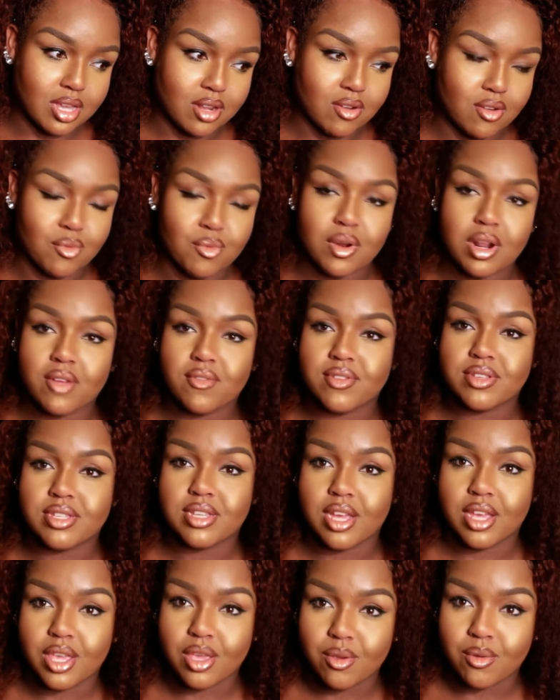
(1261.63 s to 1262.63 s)
it on whatever
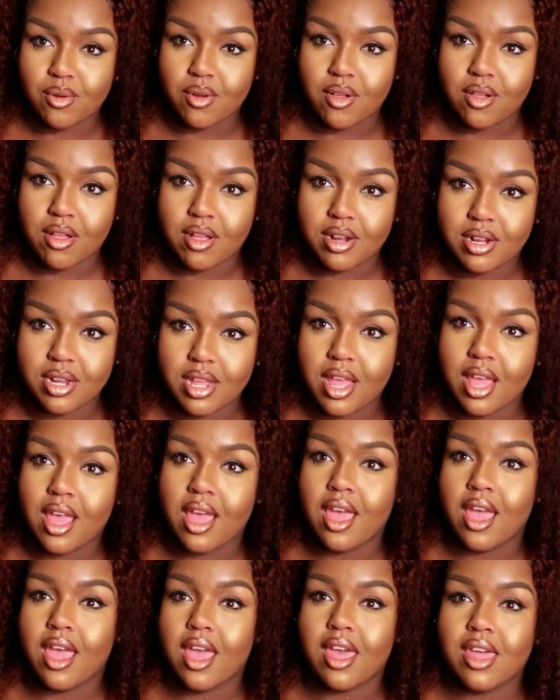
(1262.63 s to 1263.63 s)
site you're on
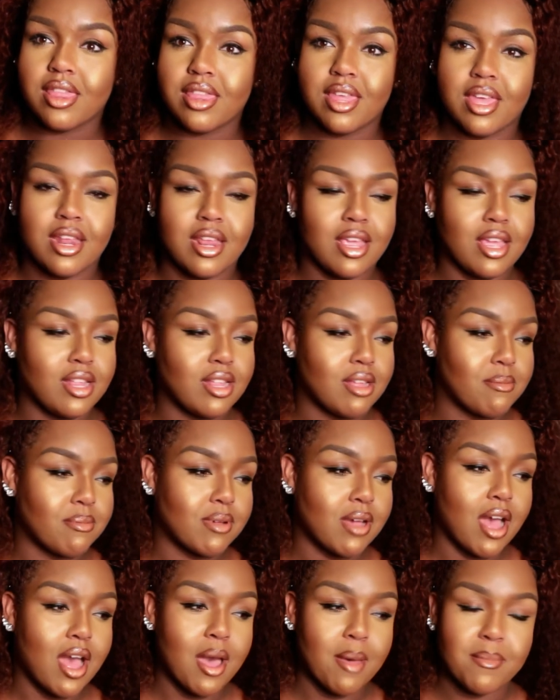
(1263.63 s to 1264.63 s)
and then end up
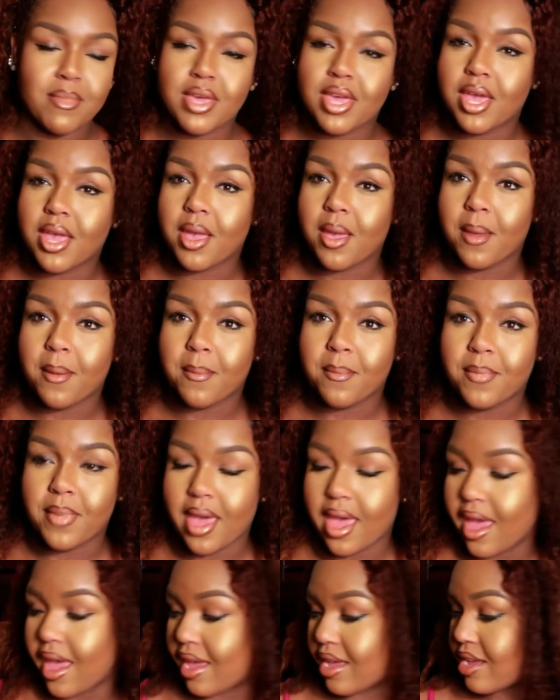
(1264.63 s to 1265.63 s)
coming
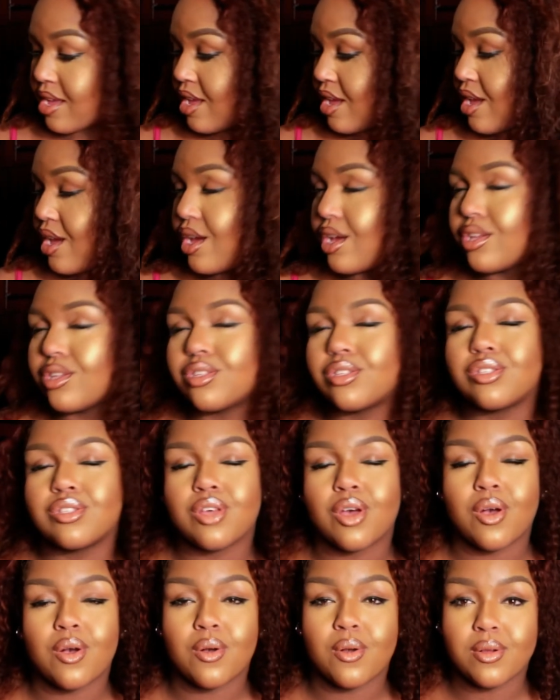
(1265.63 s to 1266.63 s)
back.
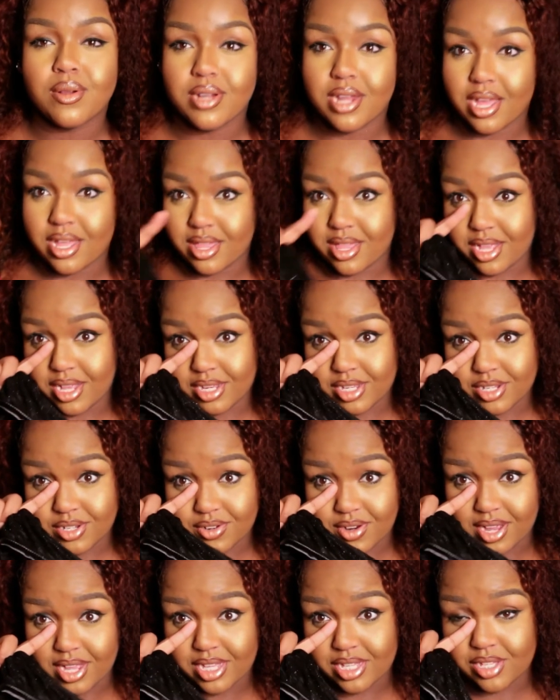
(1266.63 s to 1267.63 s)
So now this
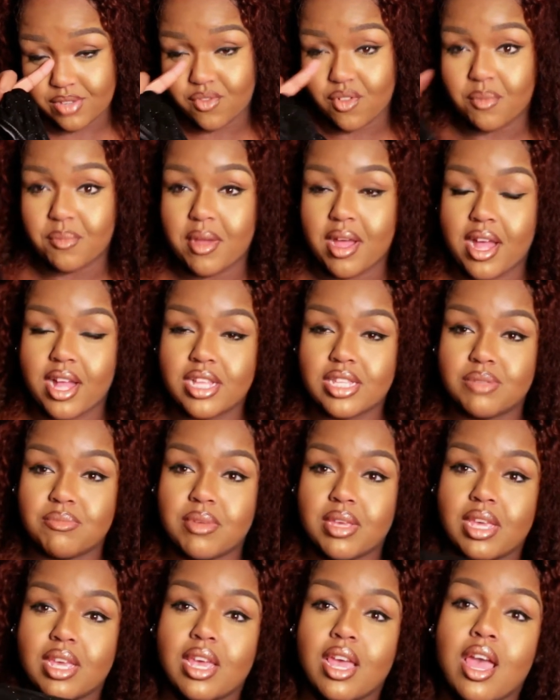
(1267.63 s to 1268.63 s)
dress reminds
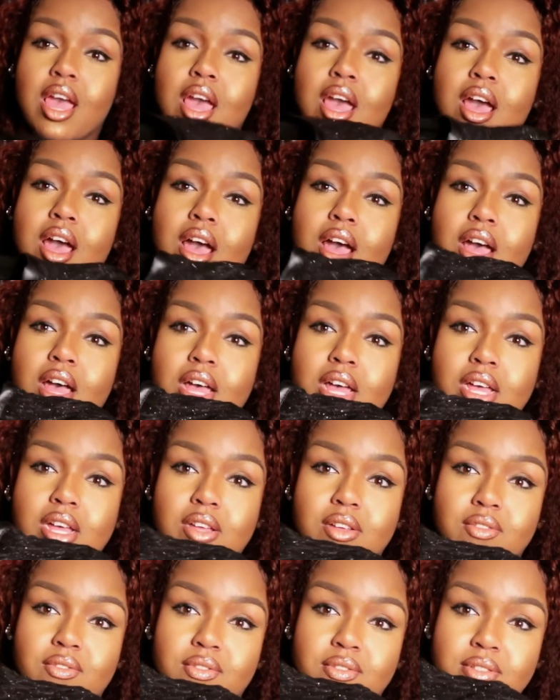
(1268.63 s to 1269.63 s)
me
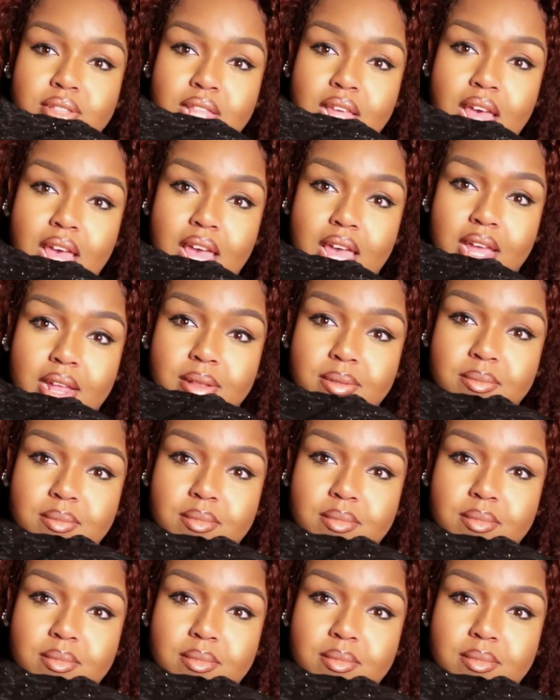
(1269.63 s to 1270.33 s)
of that